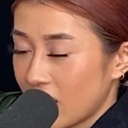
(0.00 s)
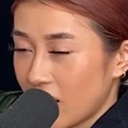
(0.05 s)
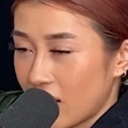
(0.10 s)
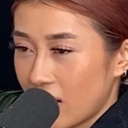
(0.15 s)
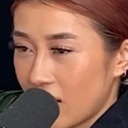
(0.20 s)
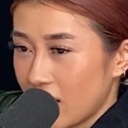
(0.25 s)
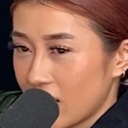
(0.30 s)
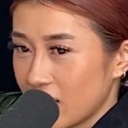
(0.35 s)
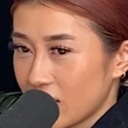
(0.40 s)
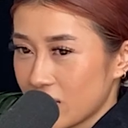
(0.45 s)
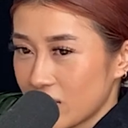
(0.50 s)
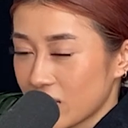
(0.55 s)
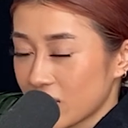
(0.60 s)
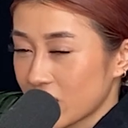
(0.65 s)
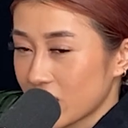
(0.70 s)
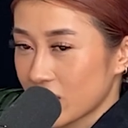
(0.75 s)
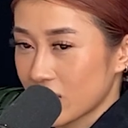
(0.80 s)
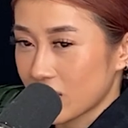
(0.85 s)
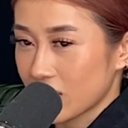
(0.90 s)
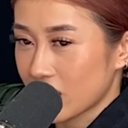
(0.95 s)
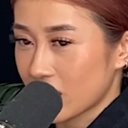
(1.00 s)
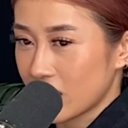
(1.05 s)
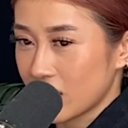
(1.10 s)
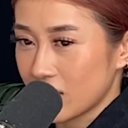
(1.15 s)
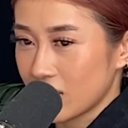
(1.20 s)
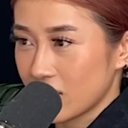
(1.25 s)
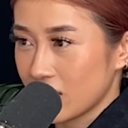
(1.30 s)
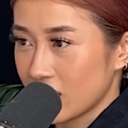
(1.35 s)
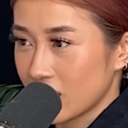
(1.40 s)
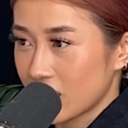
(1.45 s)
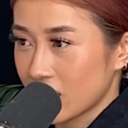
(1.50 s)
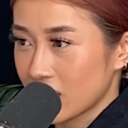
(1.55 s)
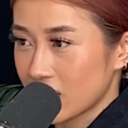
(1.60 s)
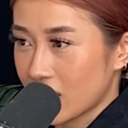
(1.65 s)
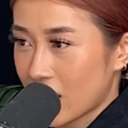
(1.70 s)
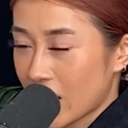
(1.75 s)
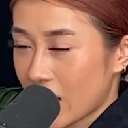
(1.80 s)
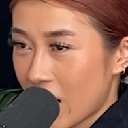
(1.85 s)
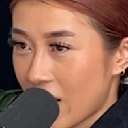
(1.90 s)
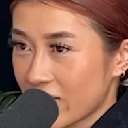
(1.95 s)
And it was crazy because
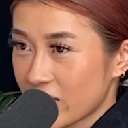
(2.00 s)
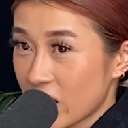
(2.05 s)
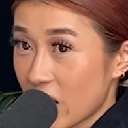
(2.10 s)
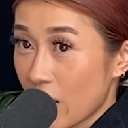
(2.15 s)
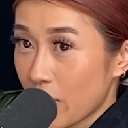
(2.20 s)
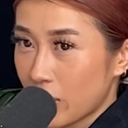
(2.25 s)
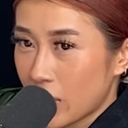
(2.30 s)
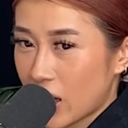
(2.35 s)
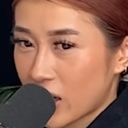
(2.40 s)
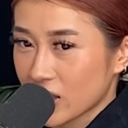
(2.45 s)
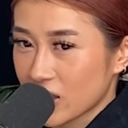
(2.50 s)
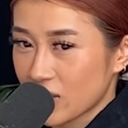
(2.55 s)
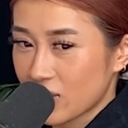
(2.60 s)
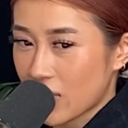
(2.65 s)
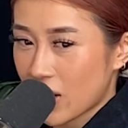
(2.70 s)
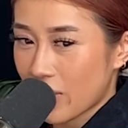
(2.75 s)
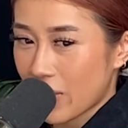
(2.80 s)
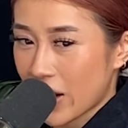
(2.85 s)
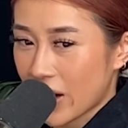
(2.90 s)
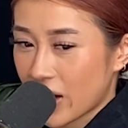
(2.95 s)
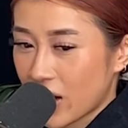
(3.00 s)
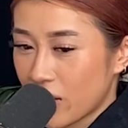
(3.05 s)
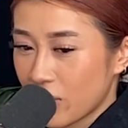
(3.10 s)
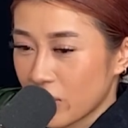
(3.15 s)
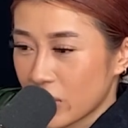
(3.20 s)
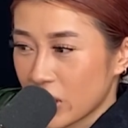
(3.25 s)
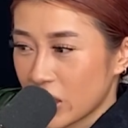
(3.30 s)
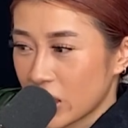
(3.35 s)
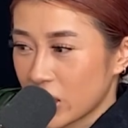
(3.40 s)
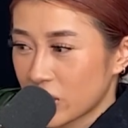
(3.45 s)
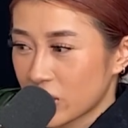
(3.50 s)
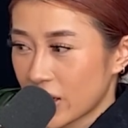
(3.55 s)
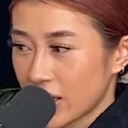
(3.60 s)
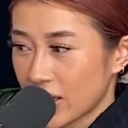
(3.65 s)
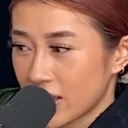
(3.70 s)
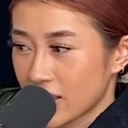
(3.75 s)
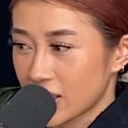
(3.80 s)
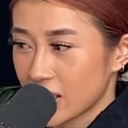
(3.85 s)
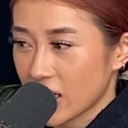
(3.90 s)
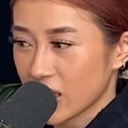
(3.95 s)
like after I blocked him on my number, he tried
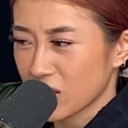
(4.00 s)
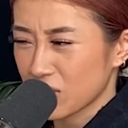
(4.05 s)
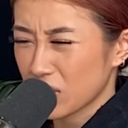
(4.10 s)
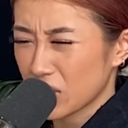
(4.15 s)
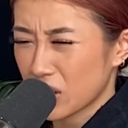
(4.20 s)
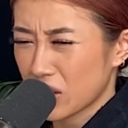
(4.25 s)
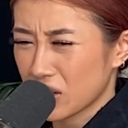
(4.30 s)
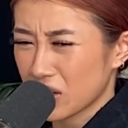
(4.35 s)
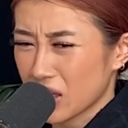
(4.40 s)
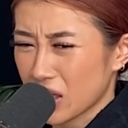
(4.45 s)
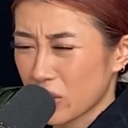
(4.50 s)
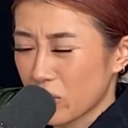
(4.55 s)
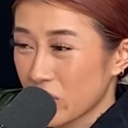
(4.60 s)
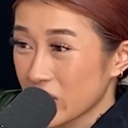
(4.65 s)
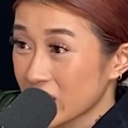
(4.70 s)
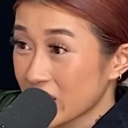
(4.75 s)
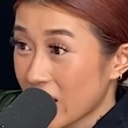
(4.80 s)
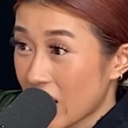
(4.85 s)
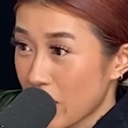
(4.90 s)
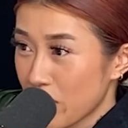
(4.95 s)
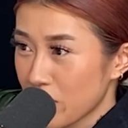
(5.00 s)
to text me on like WhatsApp